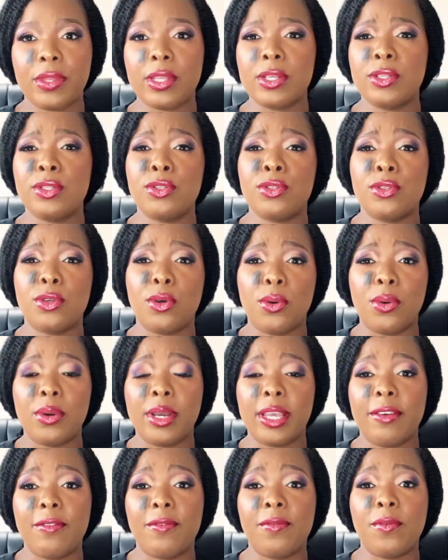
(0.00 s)
So
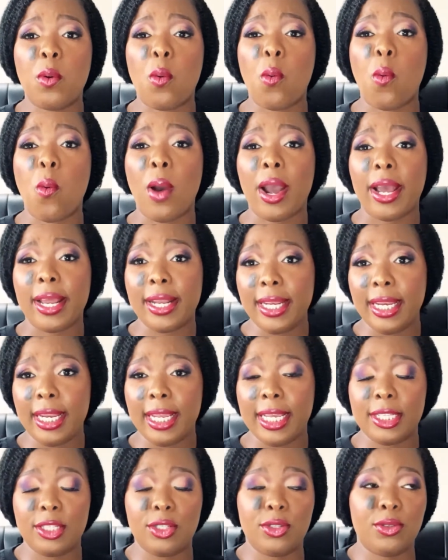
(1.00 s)
if one
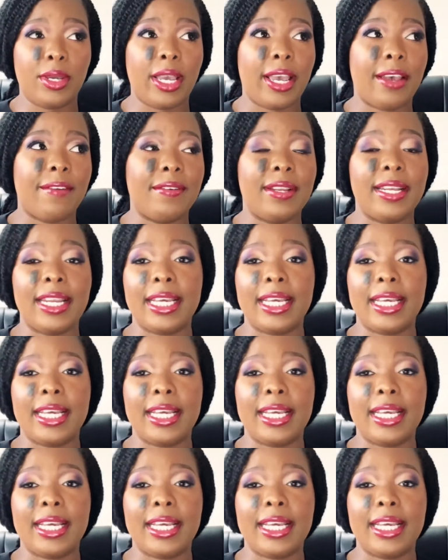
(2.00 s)
is to have an